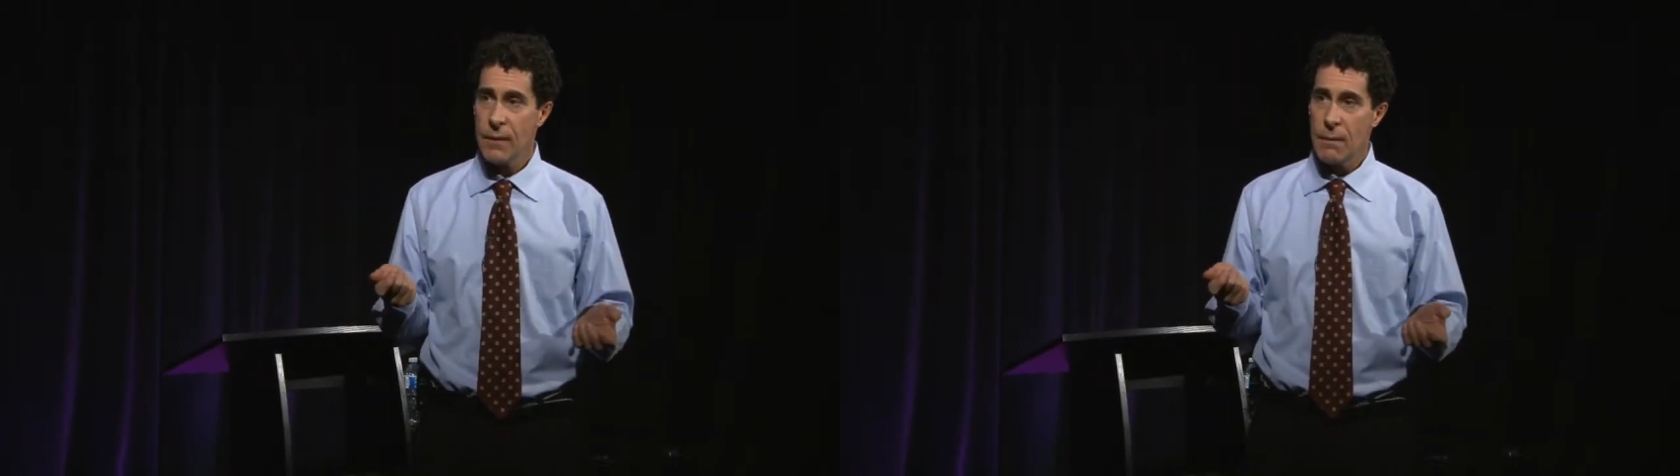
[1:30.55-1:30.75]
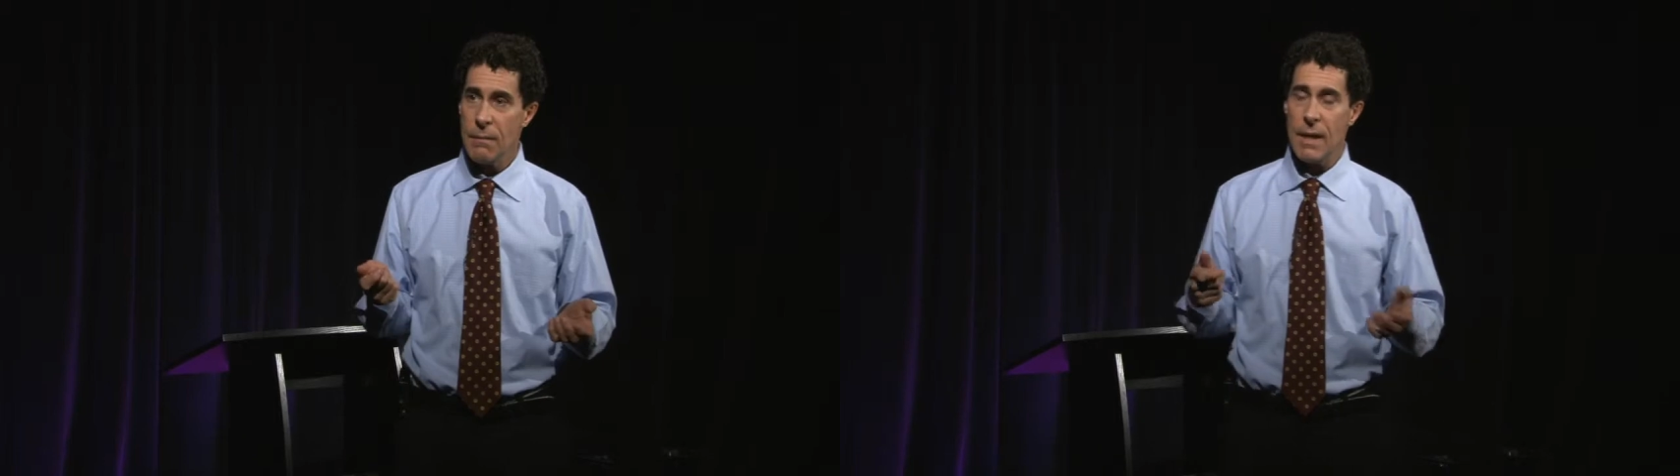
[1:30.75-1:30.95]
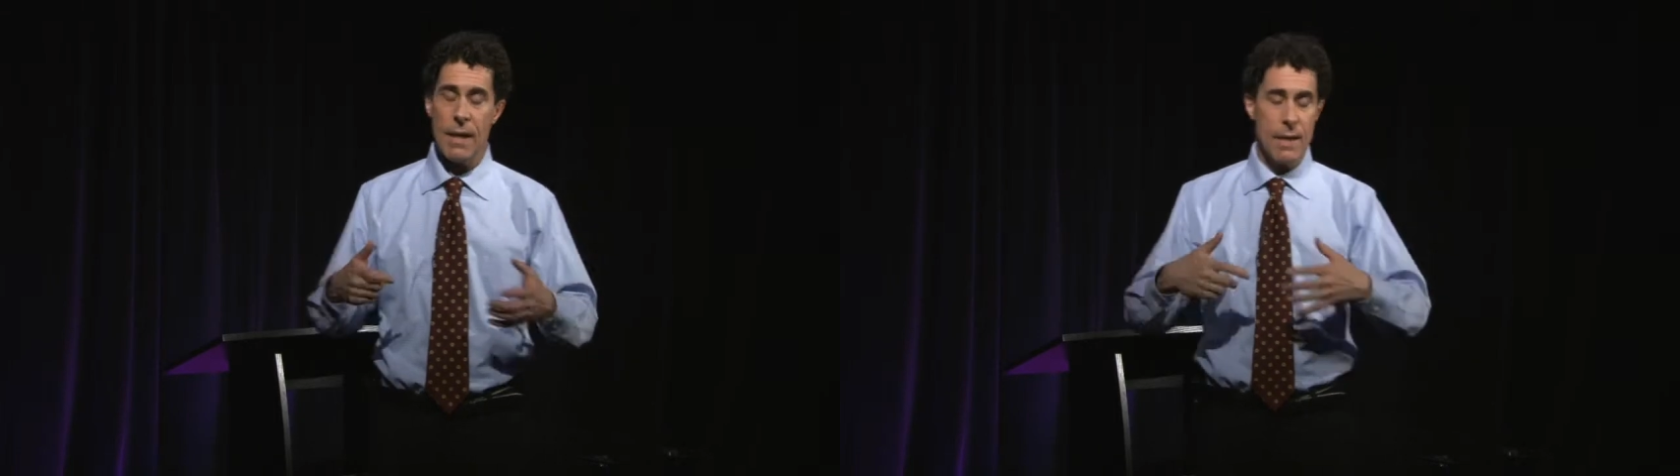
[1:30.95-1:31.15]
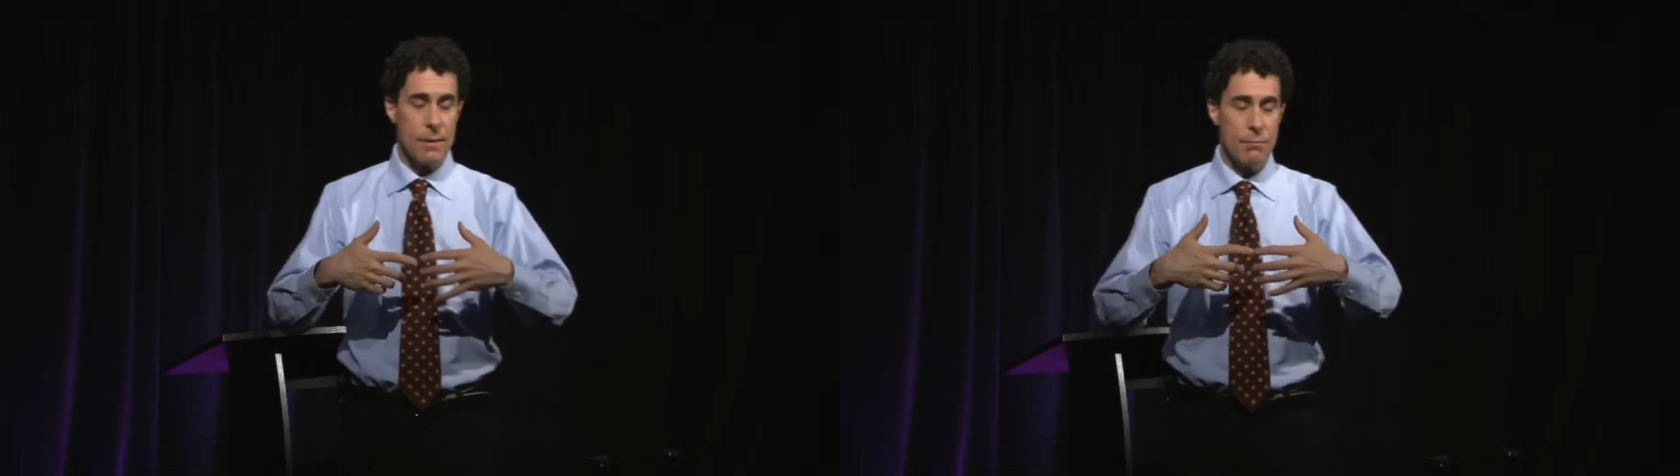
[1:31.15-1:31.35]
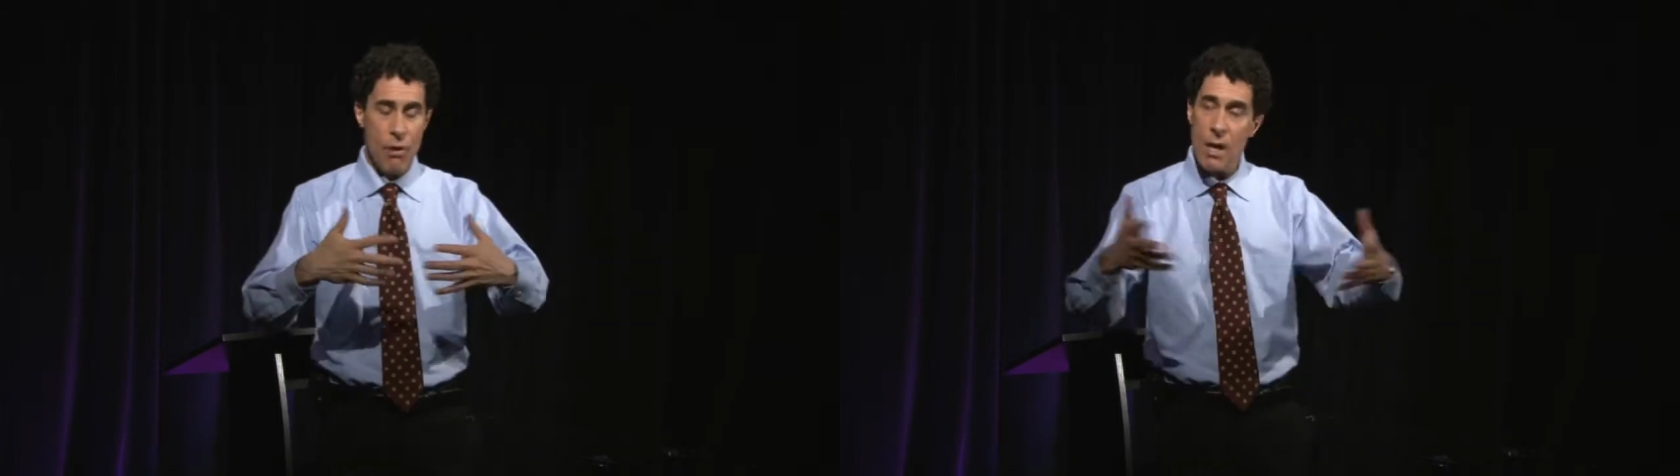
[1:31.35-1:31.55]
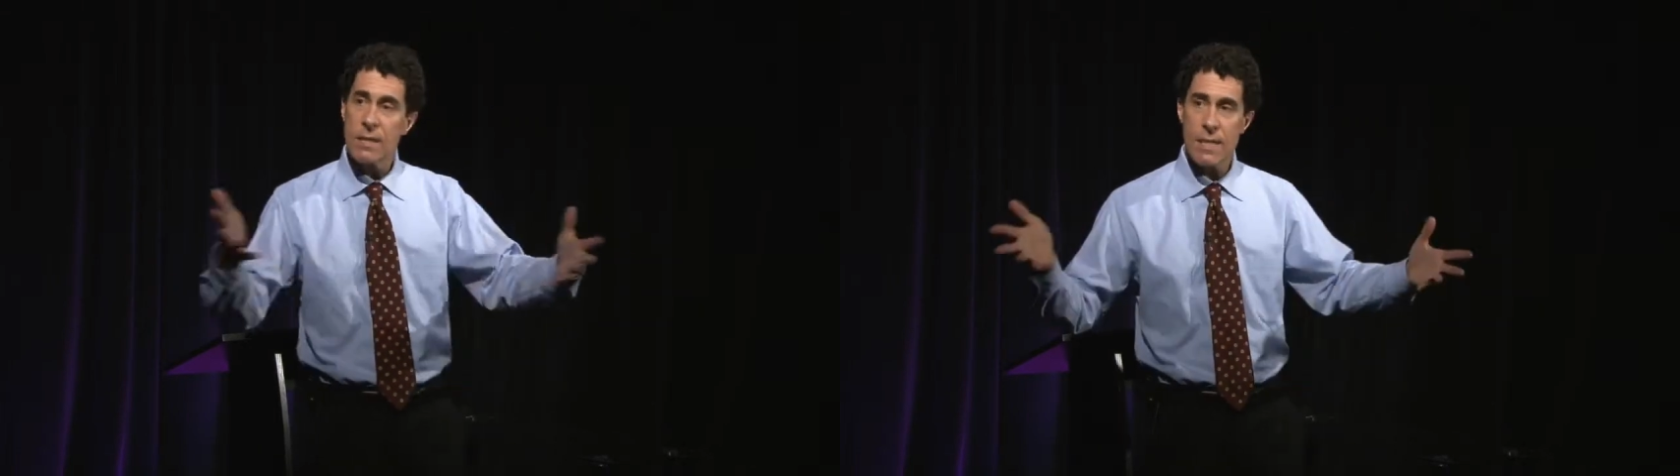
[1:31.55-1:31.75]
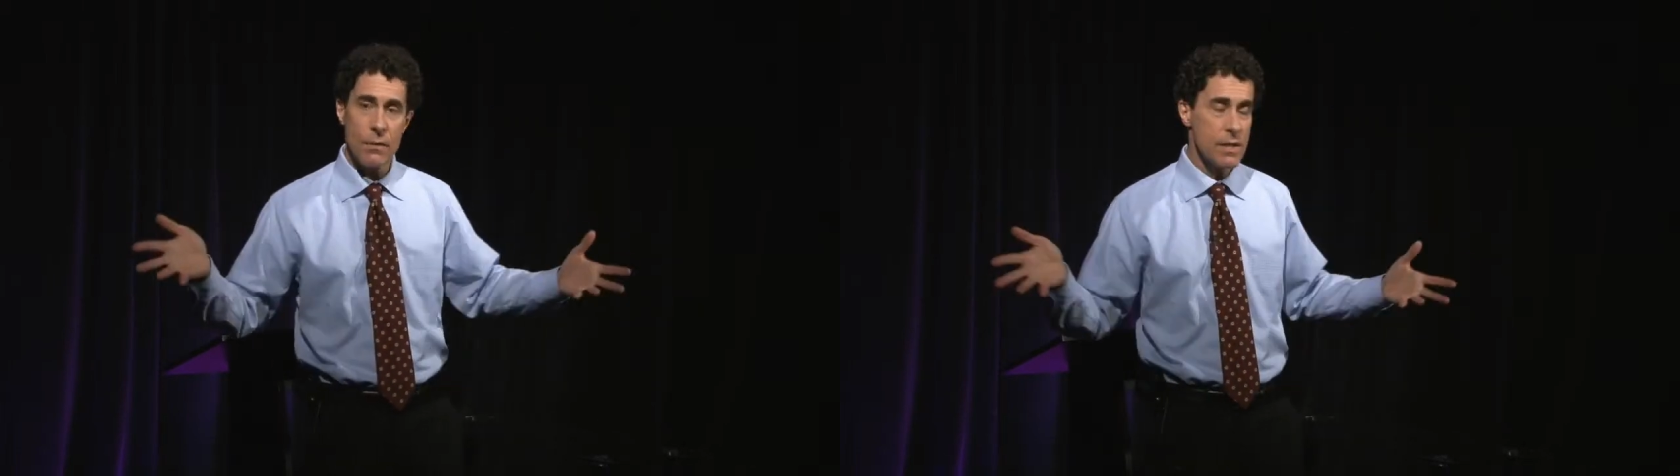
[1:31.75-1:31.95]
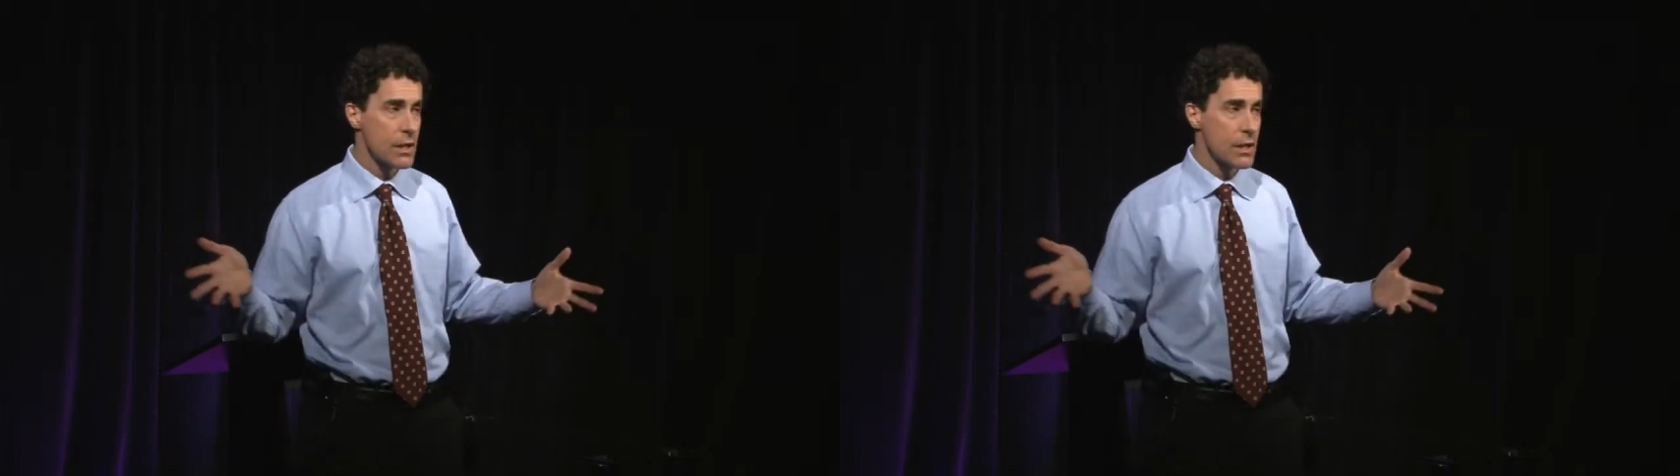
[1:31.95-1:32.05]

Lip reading: meaning it broadens out the